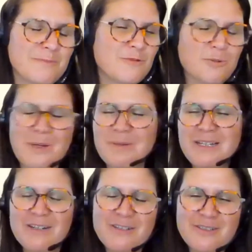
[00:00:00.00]

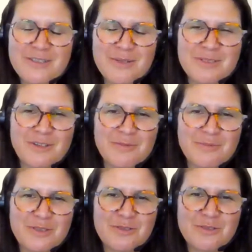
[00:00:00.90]
probably learn some stuff
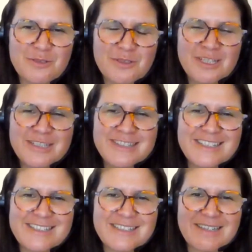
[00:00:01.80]
but you you need
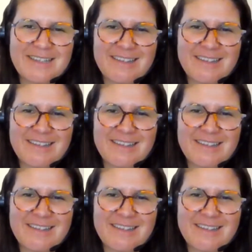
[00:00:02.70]
this